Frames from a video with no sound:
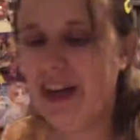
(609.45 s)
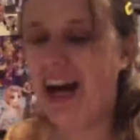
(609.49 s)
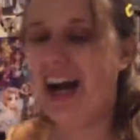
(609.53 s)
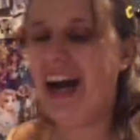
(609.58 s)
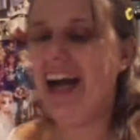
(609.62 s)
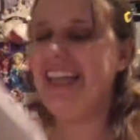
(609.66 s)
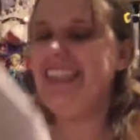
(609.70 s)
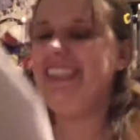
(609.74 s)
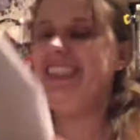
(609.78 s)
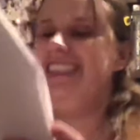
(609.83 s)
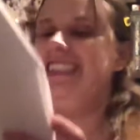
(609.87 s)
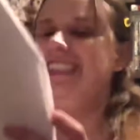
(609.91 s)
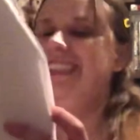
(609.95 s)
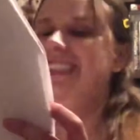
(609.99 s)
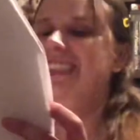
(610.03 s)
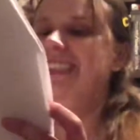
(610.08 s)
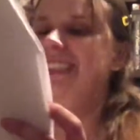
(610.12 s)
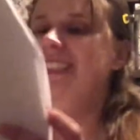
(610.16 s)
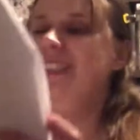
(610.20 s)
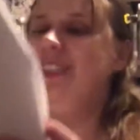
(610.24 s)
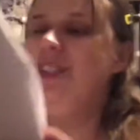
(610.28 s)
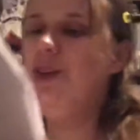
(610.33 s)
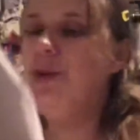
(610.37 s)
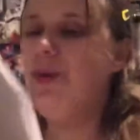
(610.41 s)
I
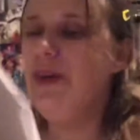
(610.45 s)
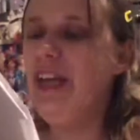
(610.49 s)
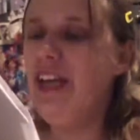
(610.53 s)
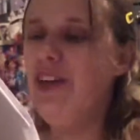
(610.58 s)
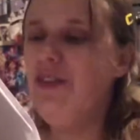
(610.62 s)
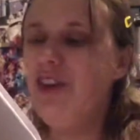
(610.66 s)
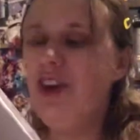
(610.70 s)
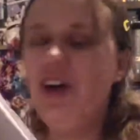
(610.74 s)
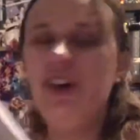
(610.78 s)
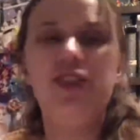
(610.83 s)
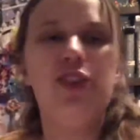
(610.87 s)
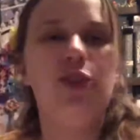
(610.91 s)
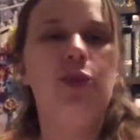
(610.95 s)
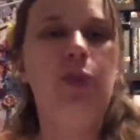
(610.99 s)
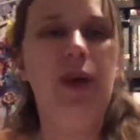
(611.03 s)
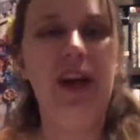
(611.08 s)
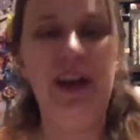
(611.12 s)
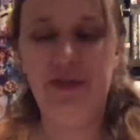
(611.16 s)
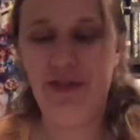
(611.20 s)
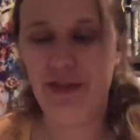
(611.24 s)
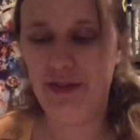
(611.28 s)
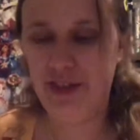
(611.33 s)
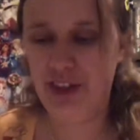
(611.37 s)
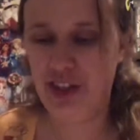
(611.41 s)
knew! Even all the way
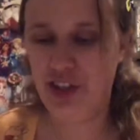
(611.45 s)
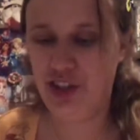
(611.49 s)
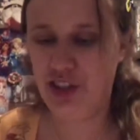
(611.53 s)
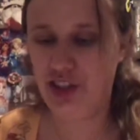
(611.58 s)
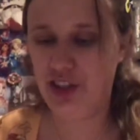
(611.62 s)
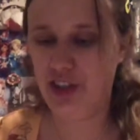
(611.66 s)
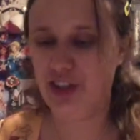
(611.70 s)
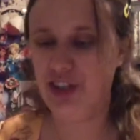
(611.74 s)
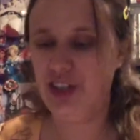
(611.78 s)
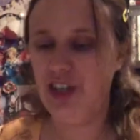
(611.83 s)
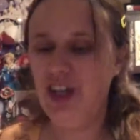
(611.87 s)
from the church.